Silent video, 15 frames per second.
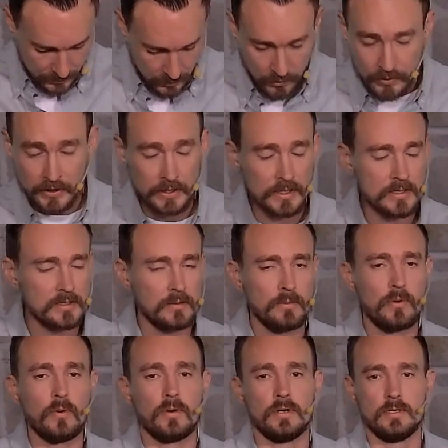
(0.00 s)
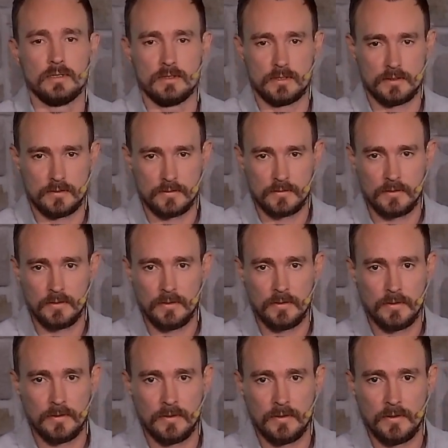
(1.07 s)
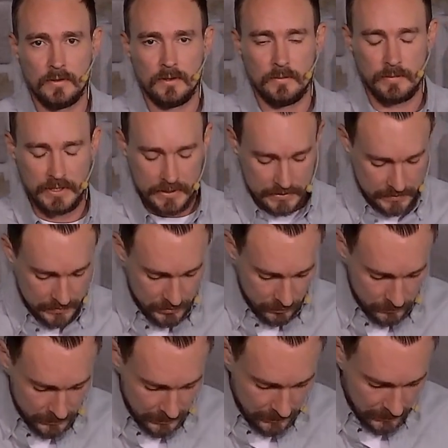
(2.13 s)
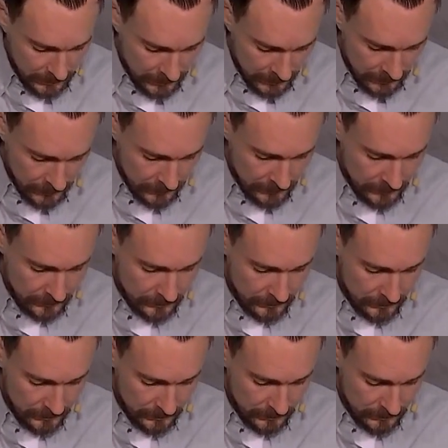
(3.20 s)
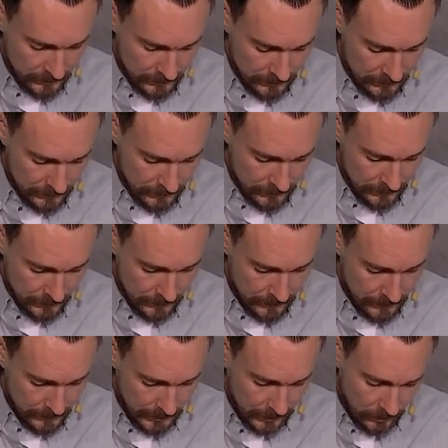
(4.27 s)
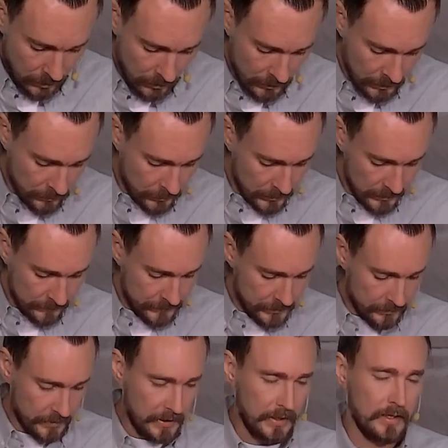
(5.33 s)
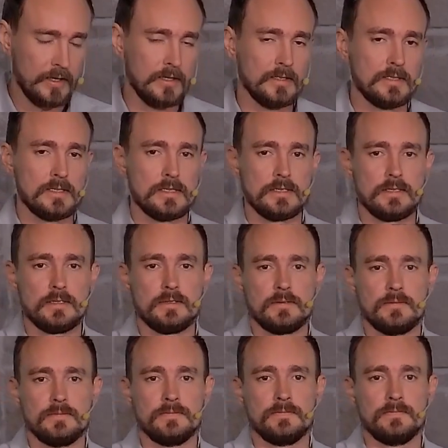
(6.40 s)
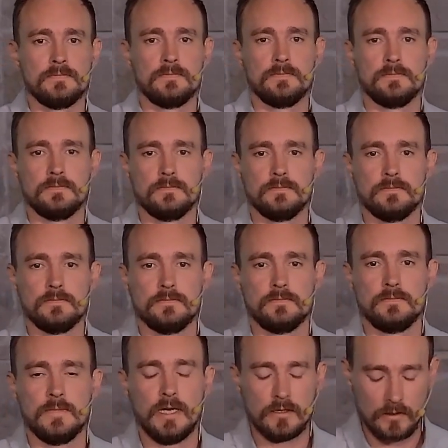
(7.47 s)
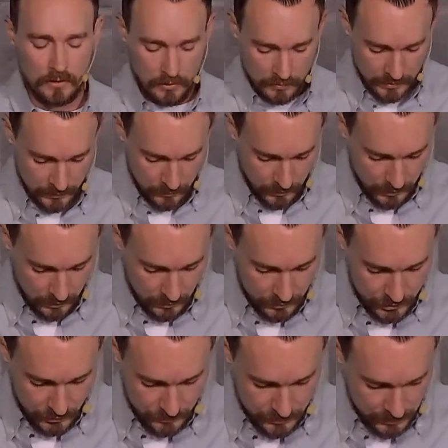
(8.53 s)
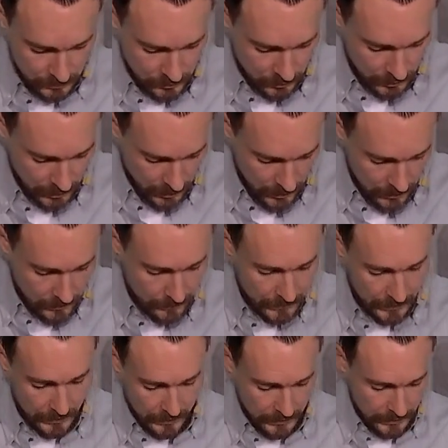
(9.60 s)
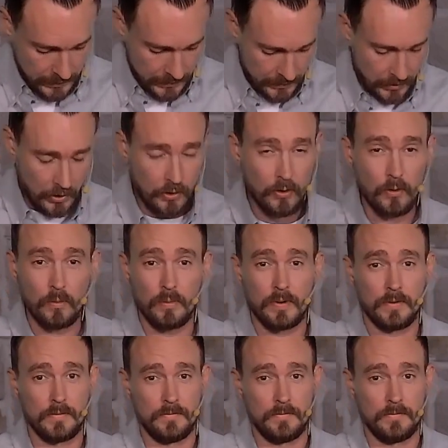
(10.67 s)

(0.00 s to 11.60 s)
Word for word: longing is important because it's only then that longing will lift your gaze. That longing will cause you to look up in hope.